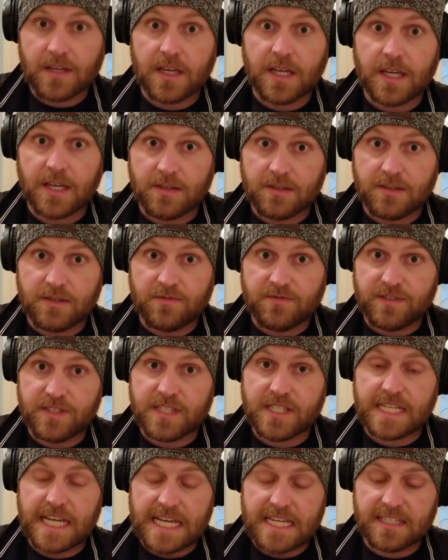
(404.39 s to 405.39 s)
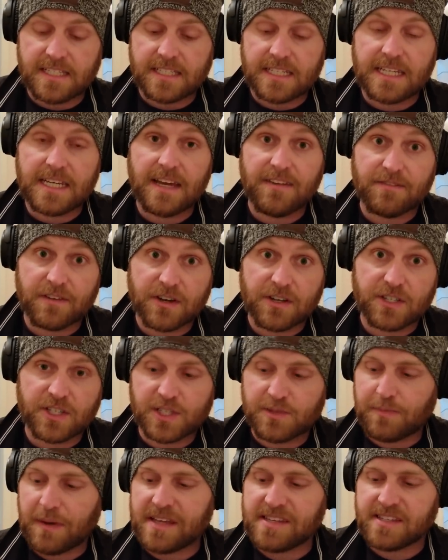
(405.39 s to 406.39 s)
It's tasty, very
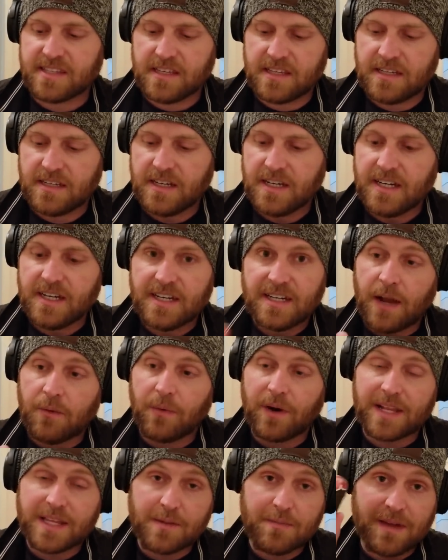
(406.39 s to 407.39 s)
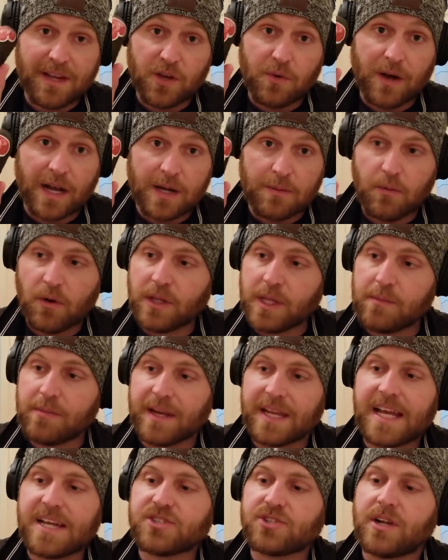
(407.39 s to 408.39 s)
spicy. I wanted to make guacamole,
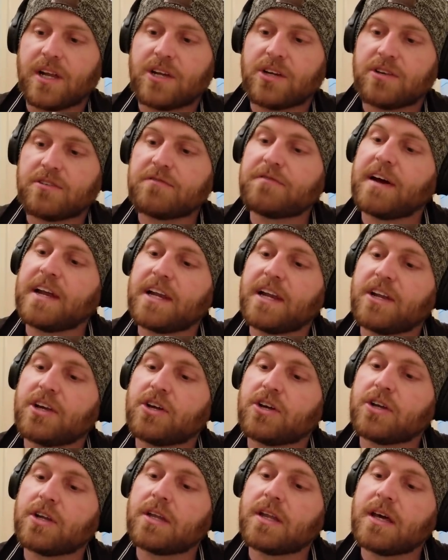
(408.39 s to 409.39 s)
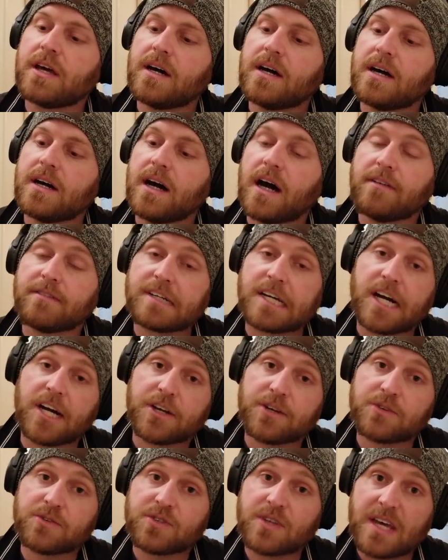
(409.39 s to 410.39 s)
but yesterday I couldn't find any good uh,
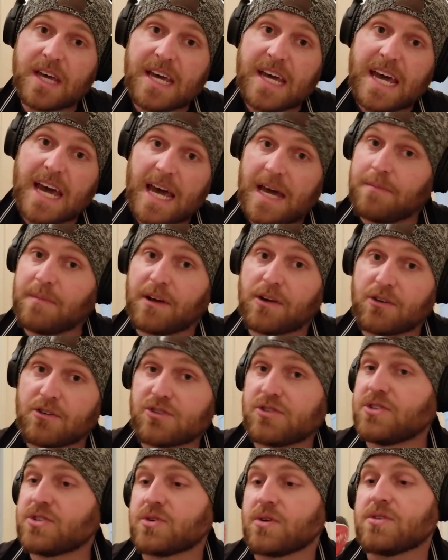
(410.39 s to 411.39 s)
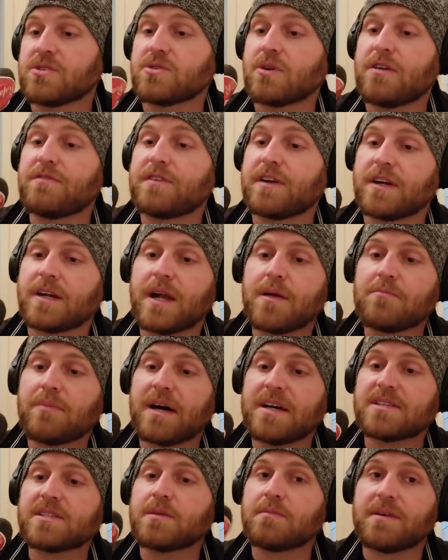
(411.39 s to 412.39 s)
avocados at my grocery store, so I figured I'd
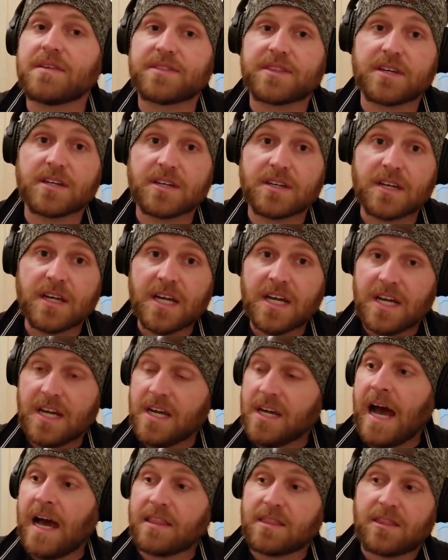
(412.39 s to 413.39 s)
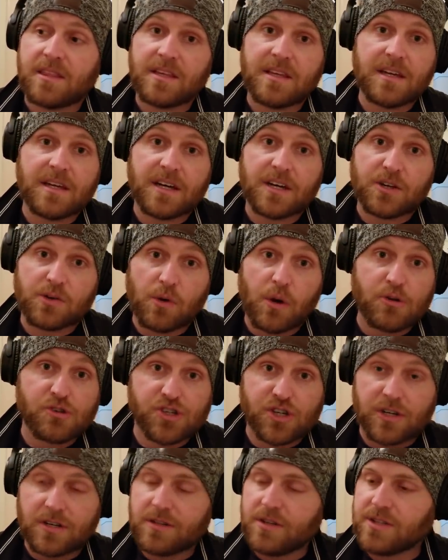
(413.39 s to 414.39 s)
buy some at the at the uh,
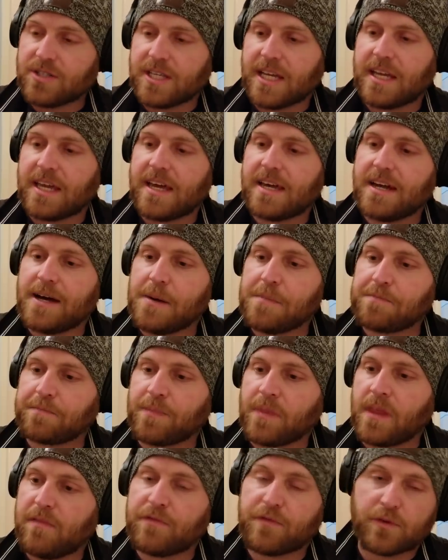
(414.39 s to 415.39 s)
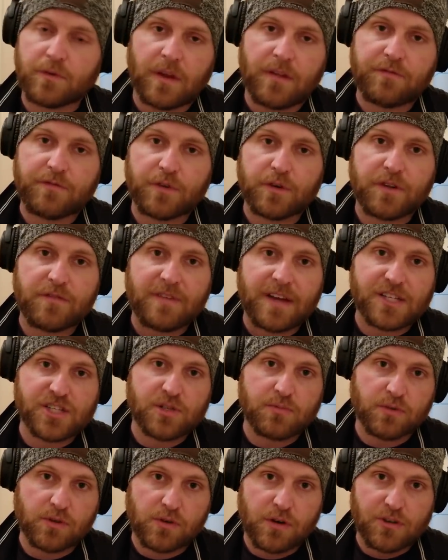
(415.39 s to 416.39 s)
grocer. There's like a um, fruit fruit and
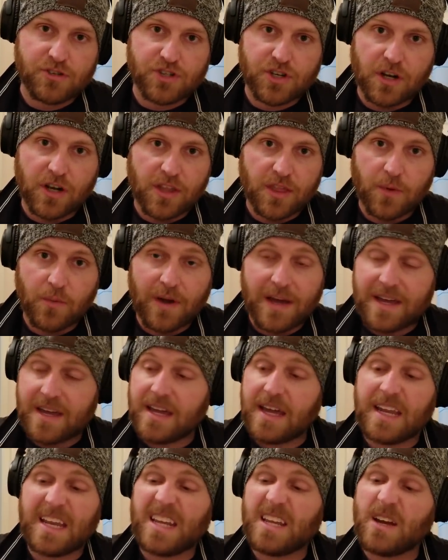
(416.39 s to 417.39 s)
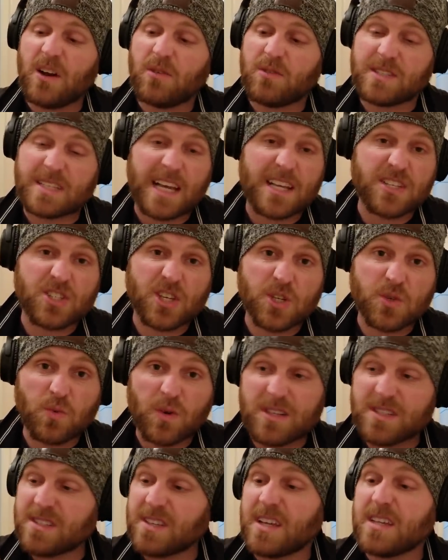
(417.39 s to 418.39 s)
vegetable grocer on the way, and he always has good
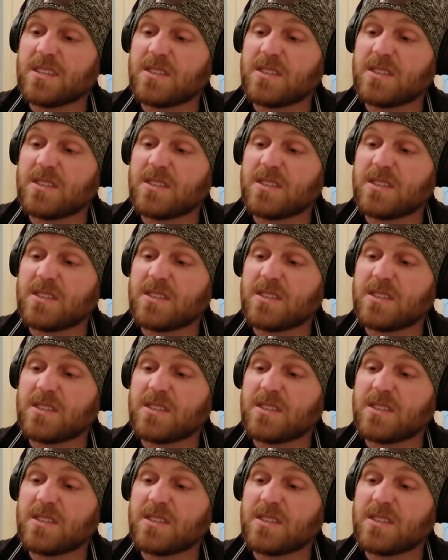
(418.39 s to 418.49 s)
ones.